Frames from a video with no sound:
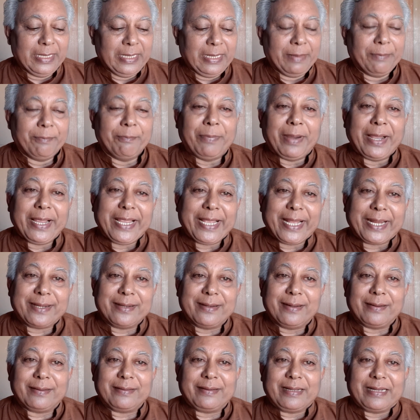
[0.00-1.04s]
By
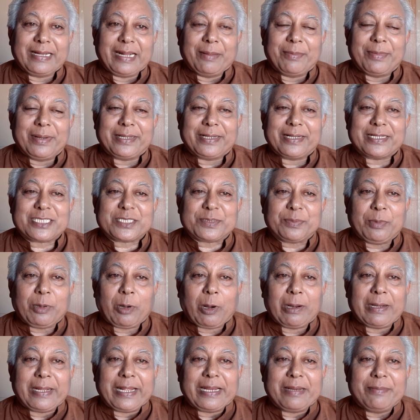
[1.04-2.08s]
n, denominator
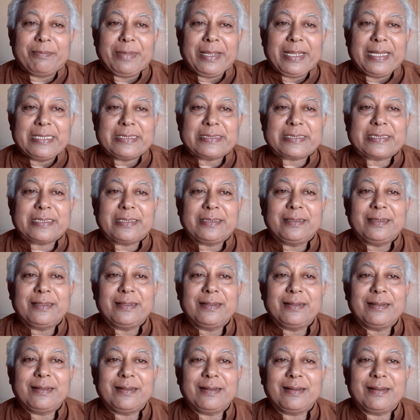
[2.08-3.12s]
small n means
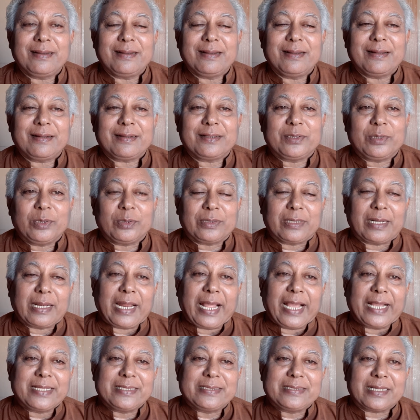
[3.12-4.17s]
total
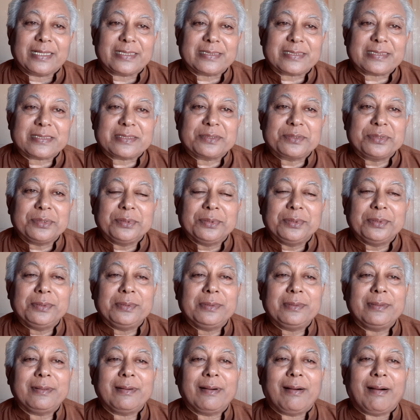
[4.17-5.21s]
exhaustive
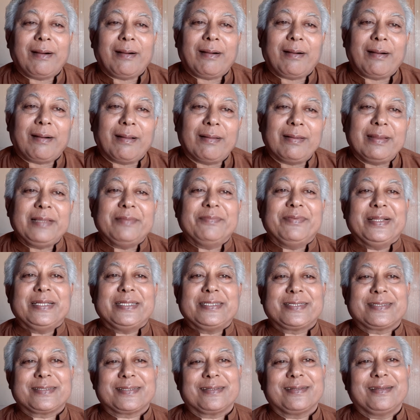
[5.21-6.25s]
all
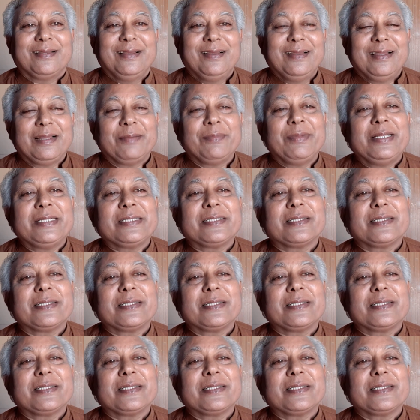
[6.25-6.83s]
events. means